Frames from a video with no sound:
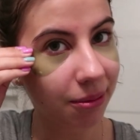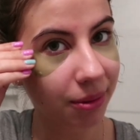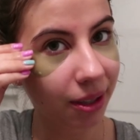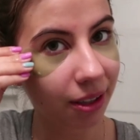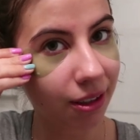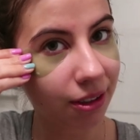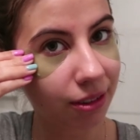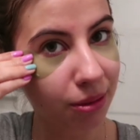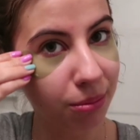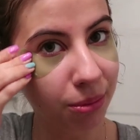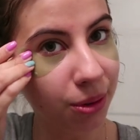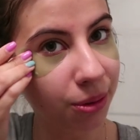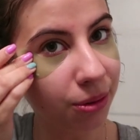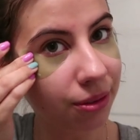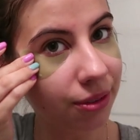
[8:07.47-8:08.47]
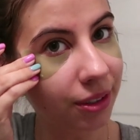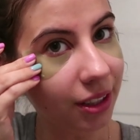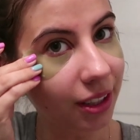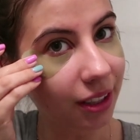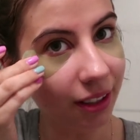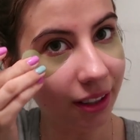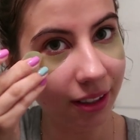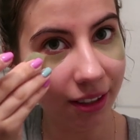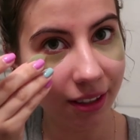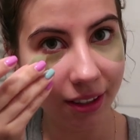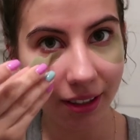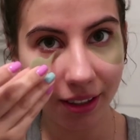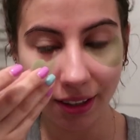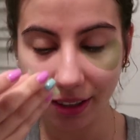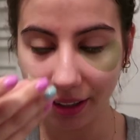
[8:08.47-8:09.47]
I'm gonna remove the
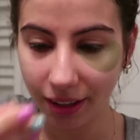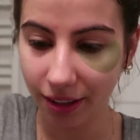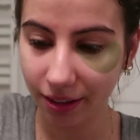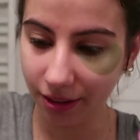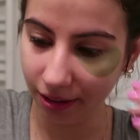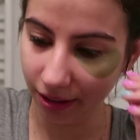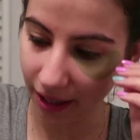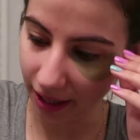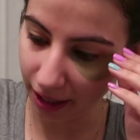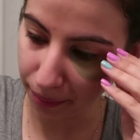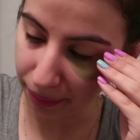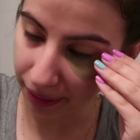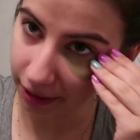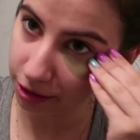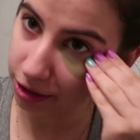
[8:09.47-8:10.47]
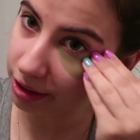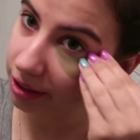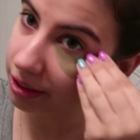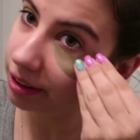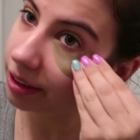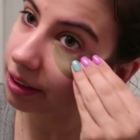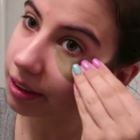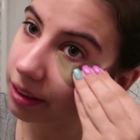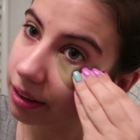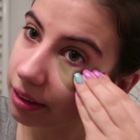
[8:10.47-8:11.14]
under eye patches.